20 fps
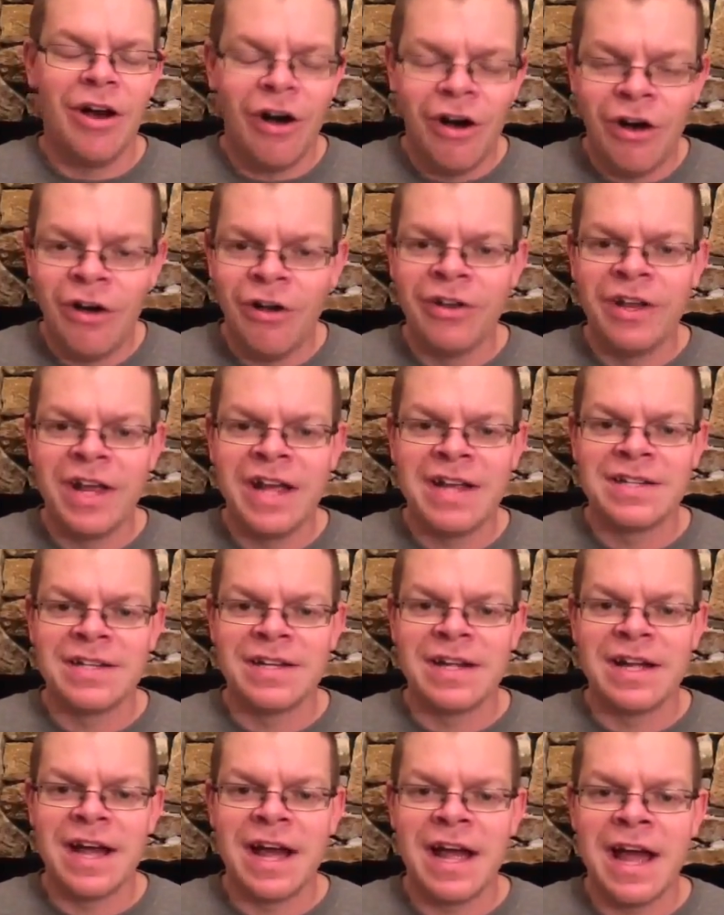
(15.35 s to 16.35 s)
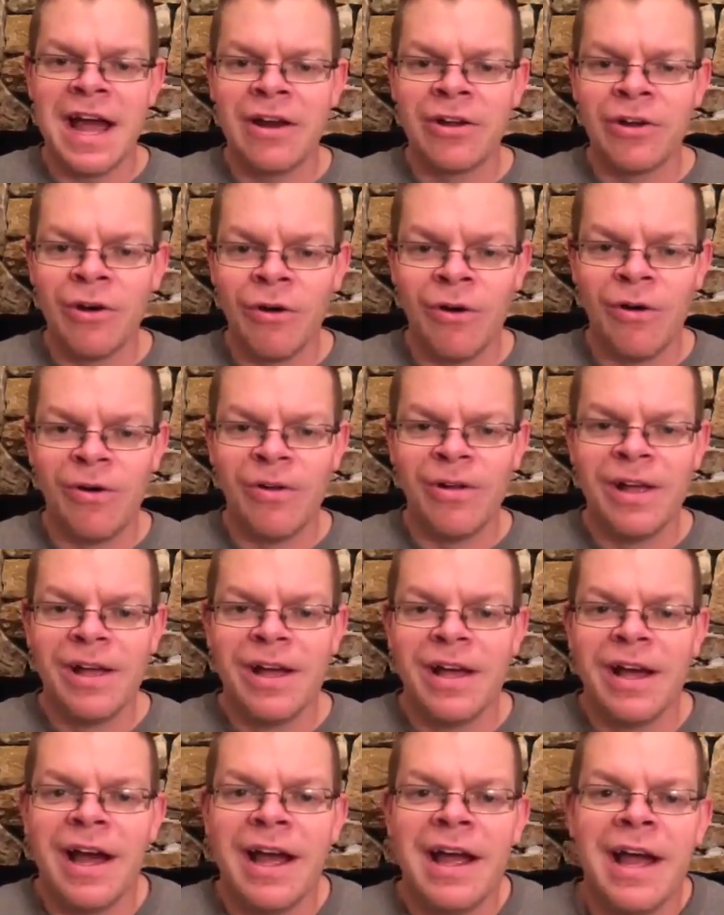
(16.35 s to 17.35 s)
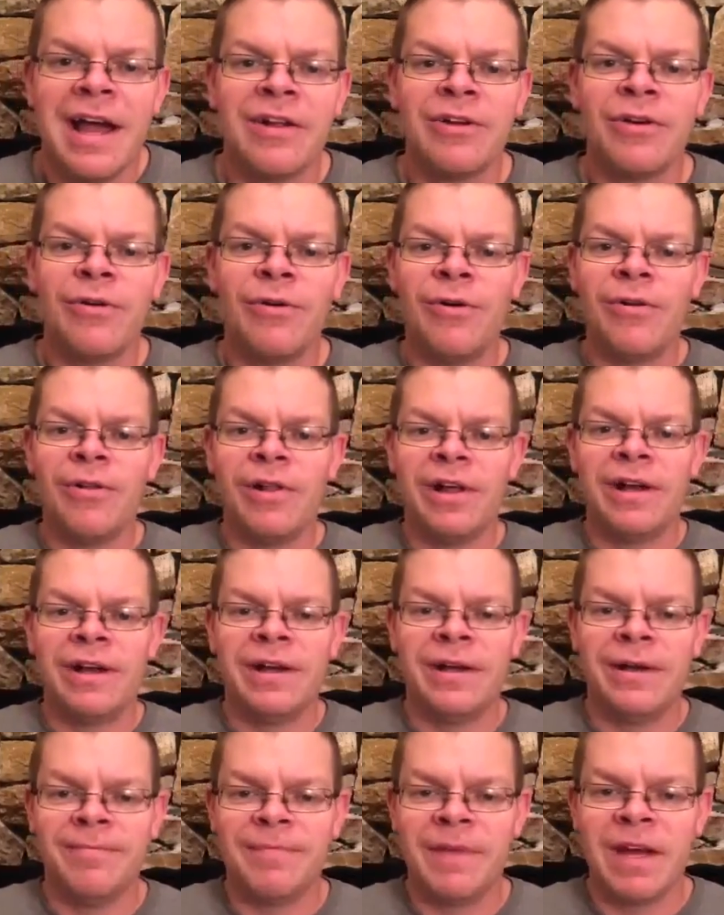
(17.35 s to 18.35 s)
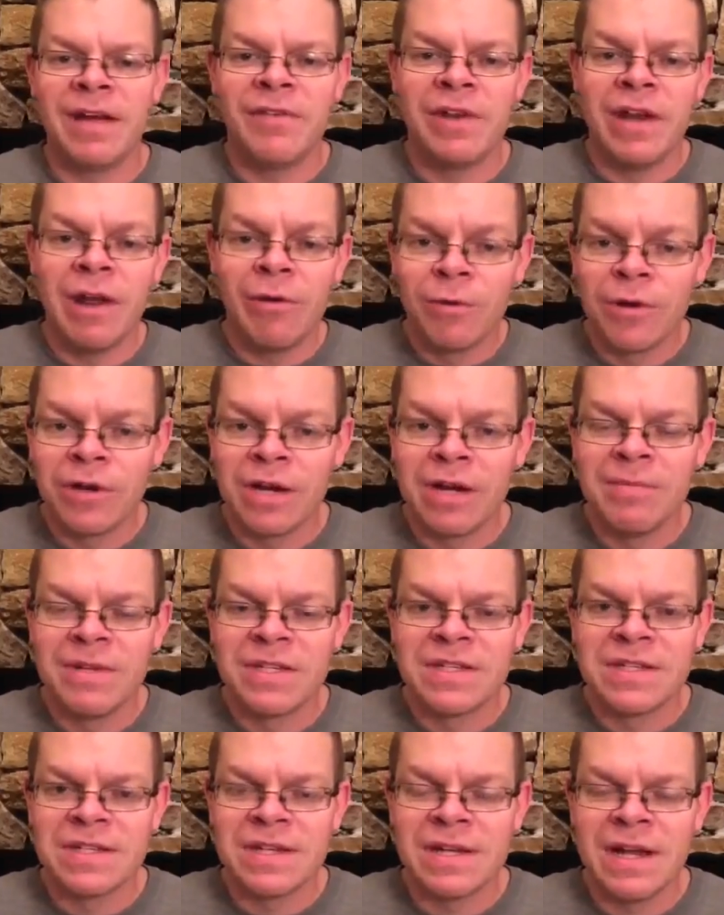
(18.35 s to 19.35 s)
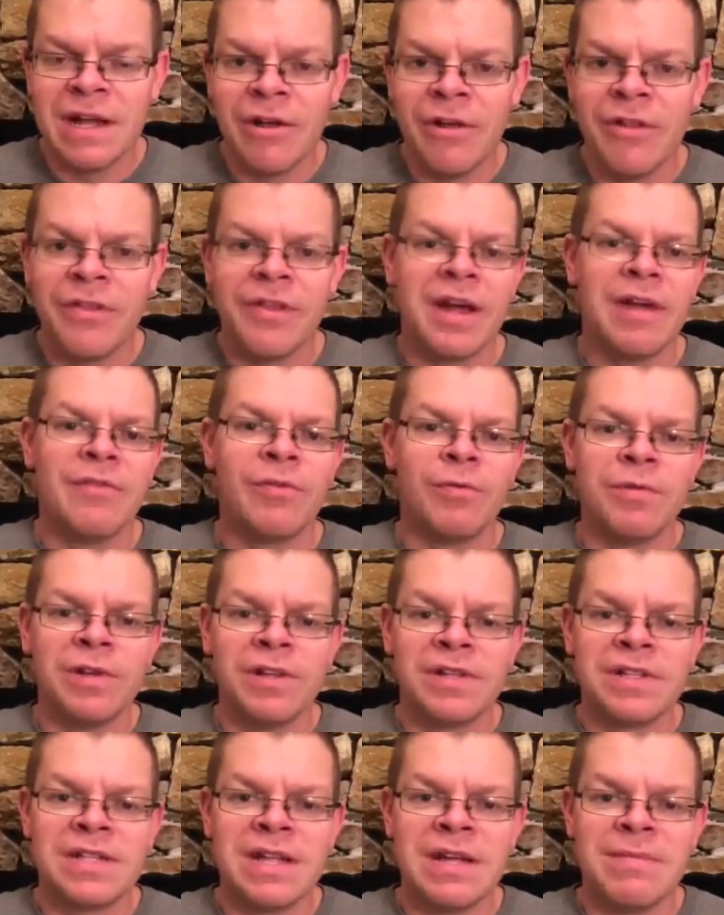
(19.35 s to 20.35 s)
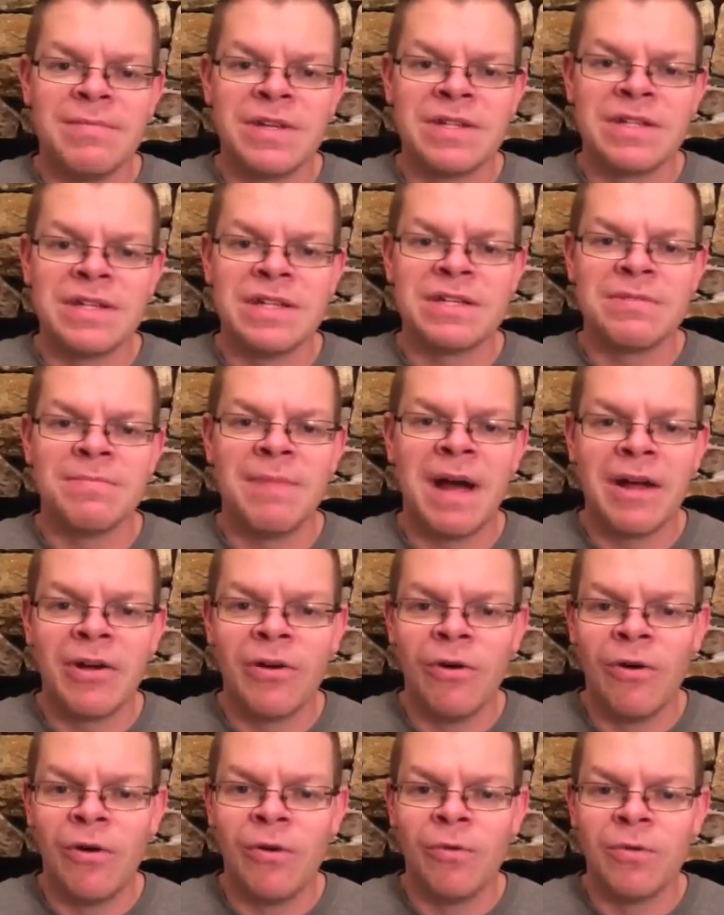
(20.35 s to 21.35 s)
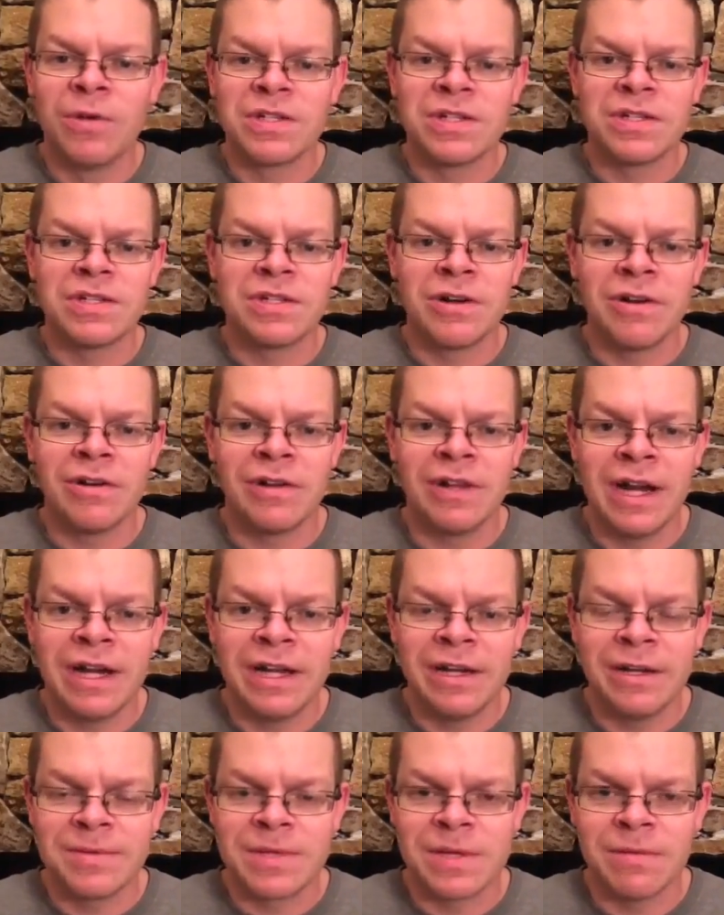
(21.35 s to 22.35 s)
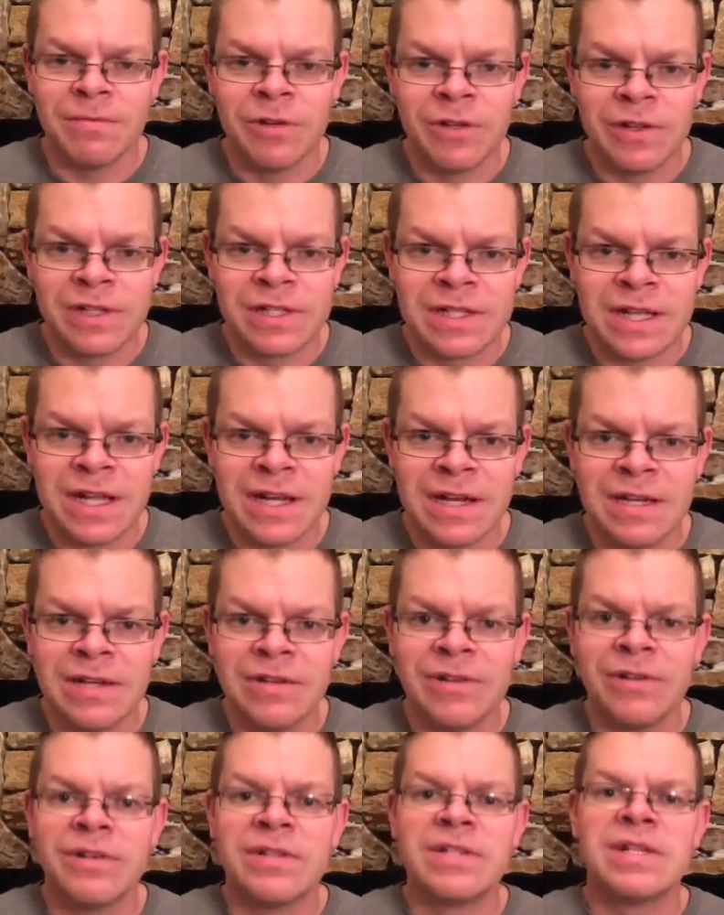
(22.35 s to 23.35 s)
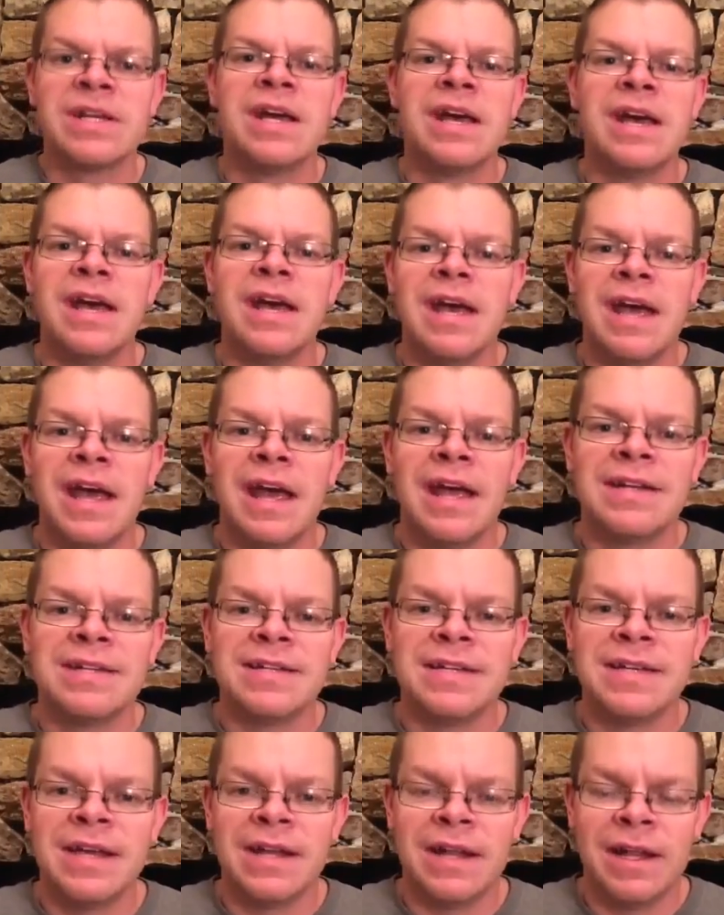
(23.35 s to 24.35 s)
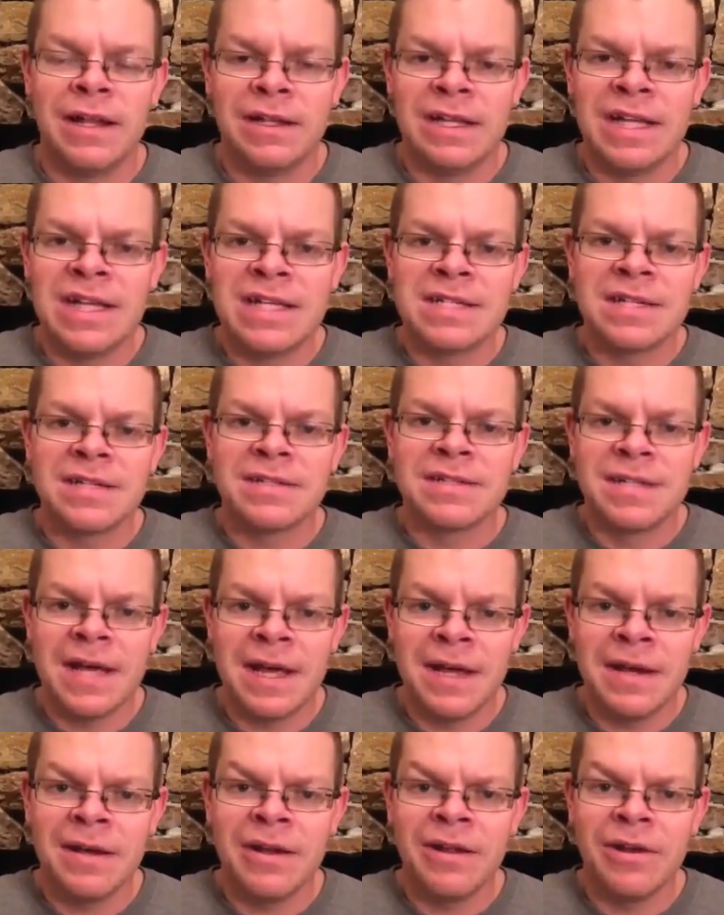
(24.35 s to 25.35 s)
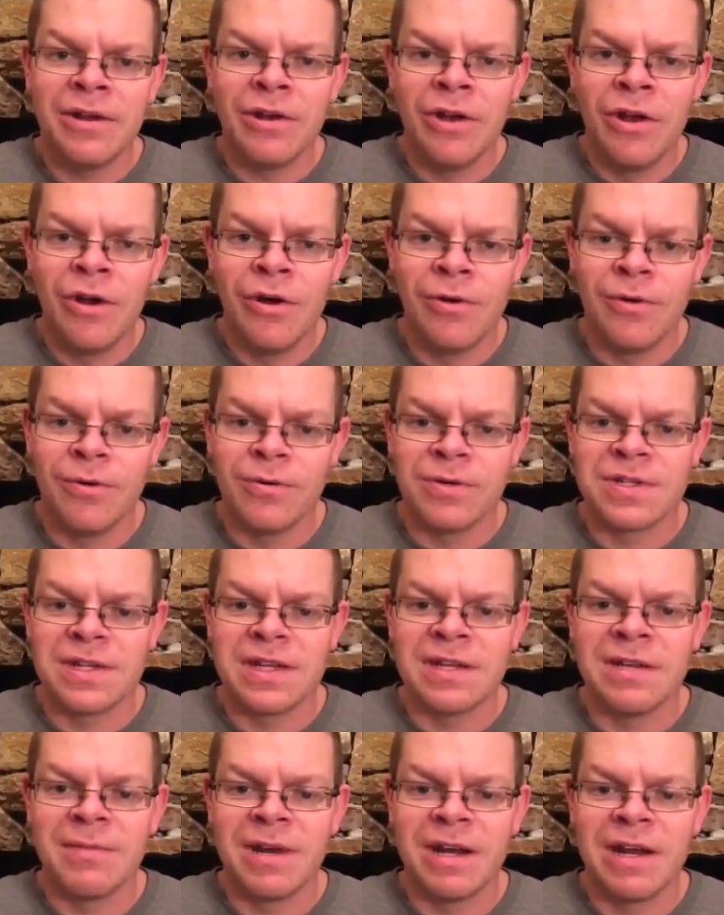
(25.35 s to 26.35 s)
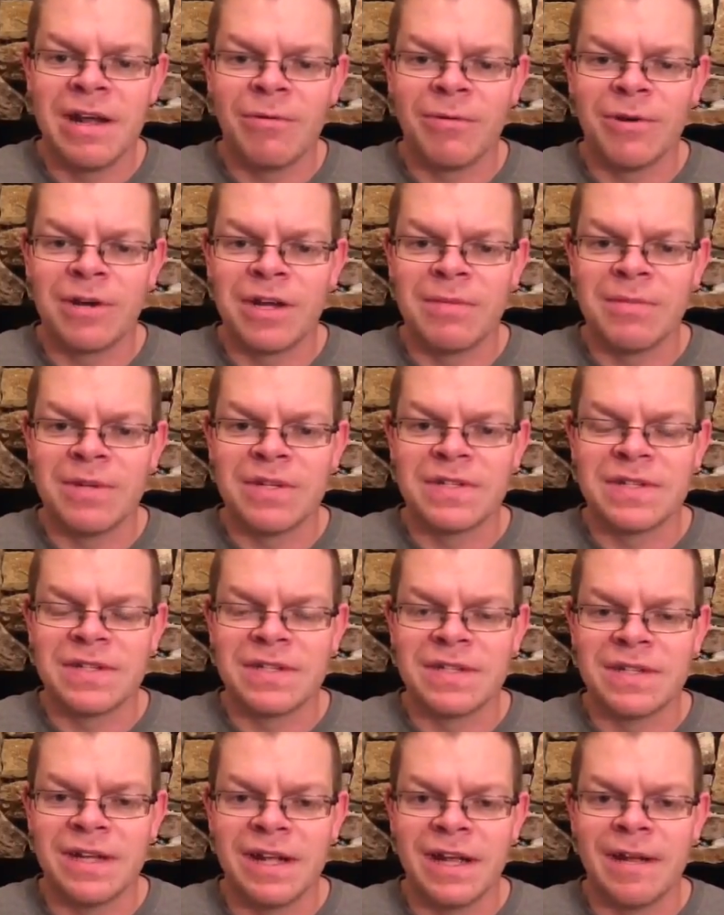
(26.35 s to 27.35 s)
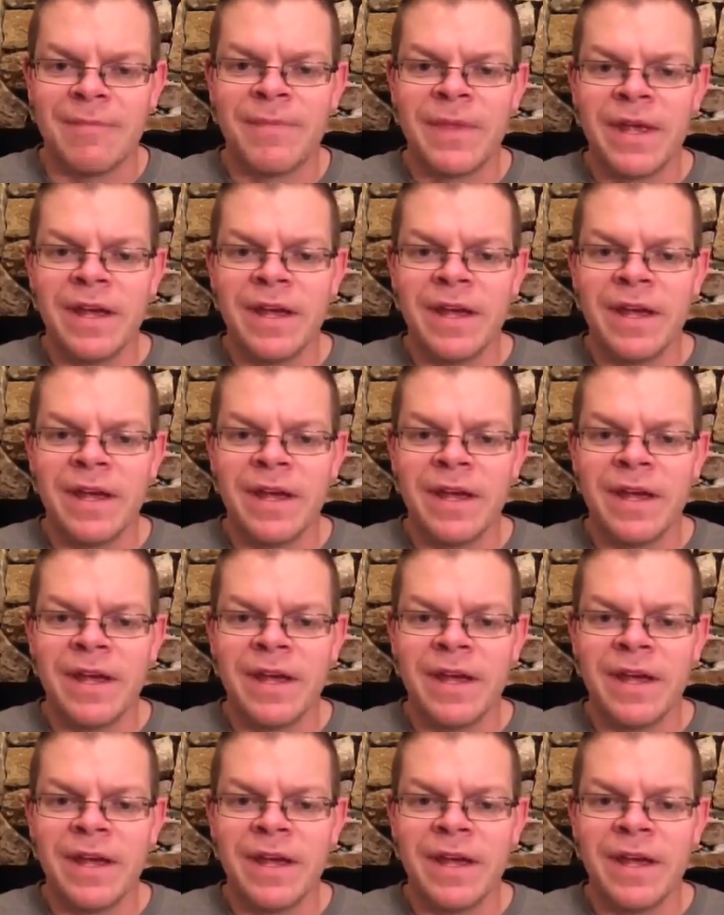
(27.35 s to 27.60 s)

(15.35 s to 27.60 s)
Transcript: All day today. I had a goal. I have a networking business in health. I have a real estate business. My goal was to start lining up some real estate deals and to get at least 10 no's in my networking business today.